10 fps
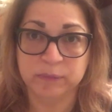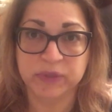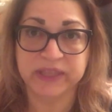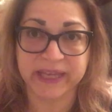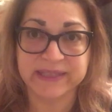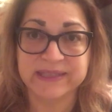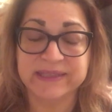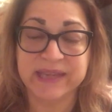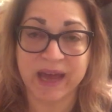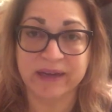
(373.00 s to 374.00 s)
But
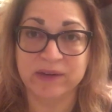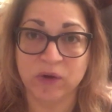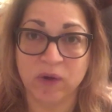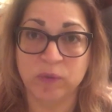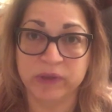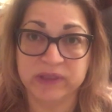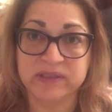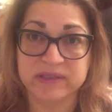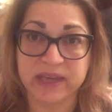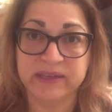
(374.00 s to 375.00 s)
that's not at all what
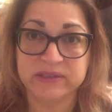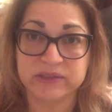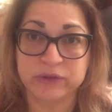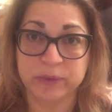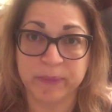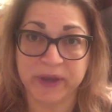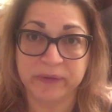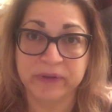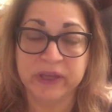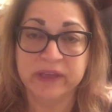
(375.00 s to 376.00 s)
these cases are
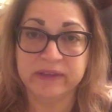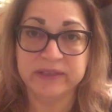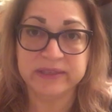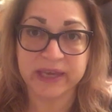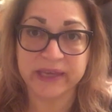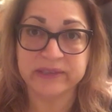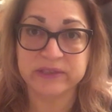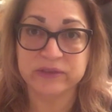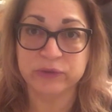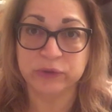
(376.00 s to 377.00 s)
about. These
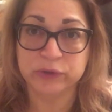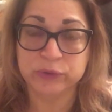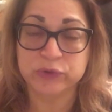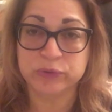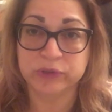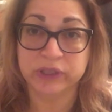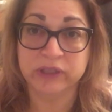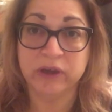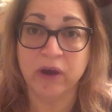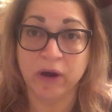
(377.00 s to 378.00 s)
cases are
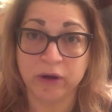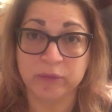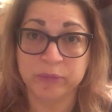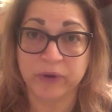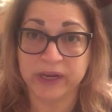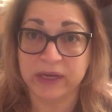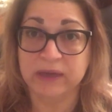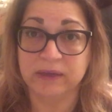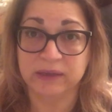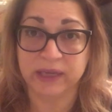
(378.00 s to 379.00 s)
usually
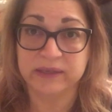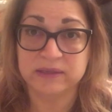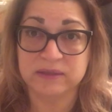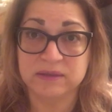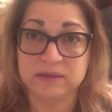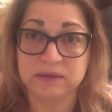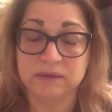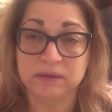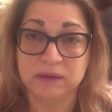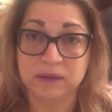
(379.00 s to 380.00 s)
heartbreaking cases.
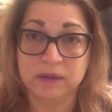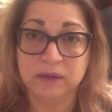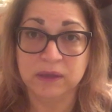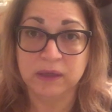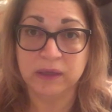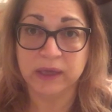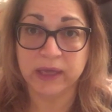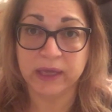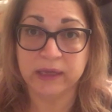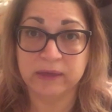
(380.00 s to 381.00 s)

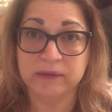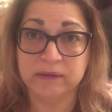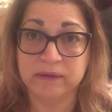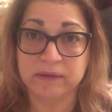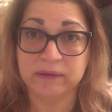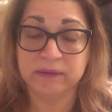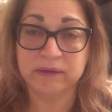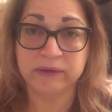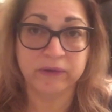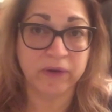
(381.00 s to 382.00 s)
And
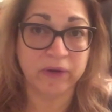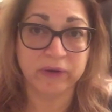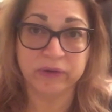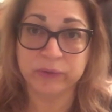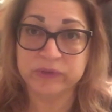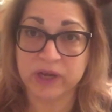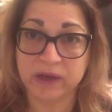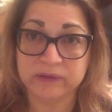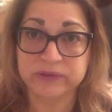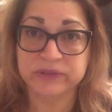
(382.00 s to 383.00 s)
there are no
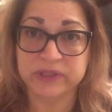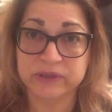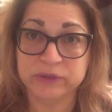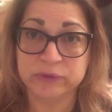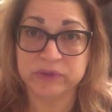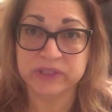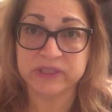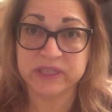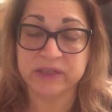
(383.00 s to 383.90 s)
doctors that do this.